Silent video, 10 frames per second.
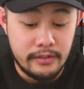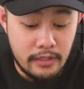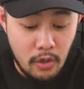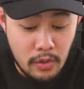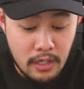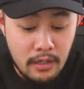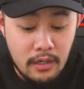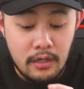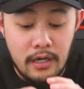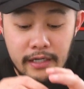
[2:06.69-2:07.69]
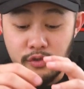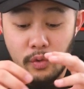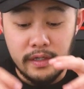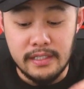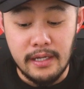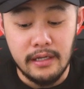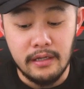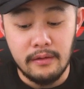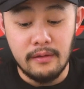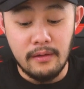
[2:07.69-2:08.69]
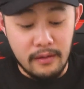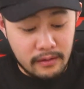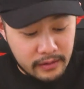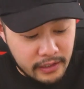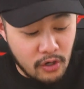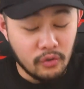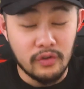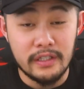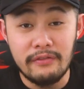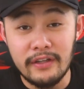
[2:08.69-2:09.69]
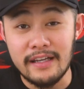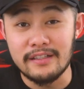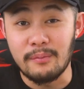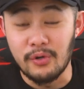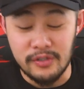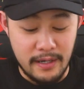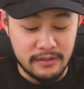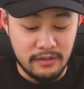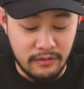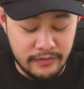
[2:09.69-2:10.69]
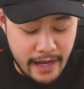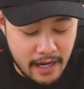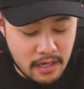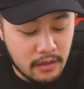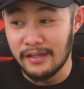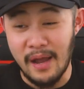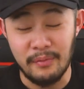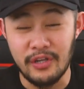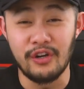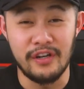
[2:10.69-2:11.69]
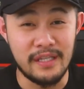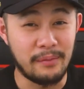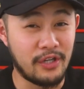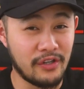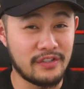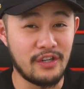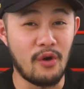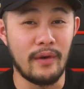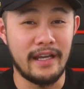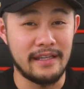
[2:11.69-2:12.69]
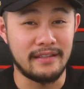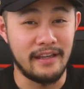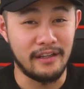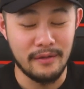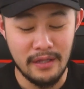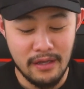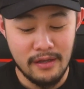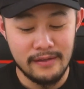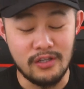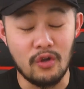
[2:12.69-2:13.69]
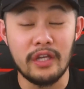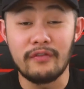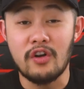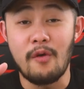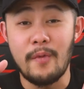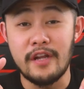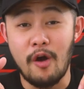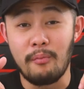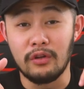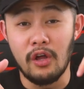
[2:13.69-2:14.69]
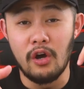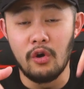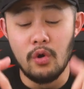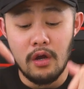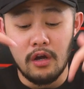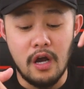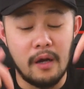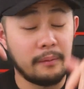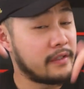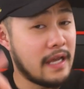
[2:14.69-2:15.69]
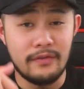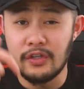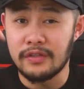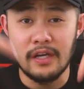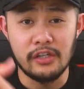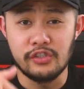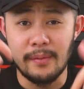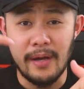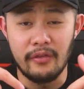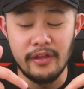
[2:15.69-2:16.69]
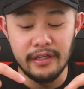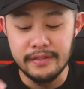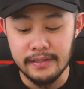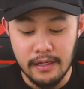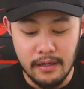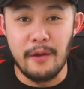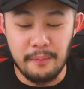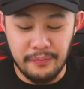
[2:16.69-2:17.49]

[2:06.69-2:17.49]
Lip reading: So I just wanted to, give you guys a perspective of that. I'm curious to know what you guys think. So leave a comment down below. Let's have a discussion about this. Okay.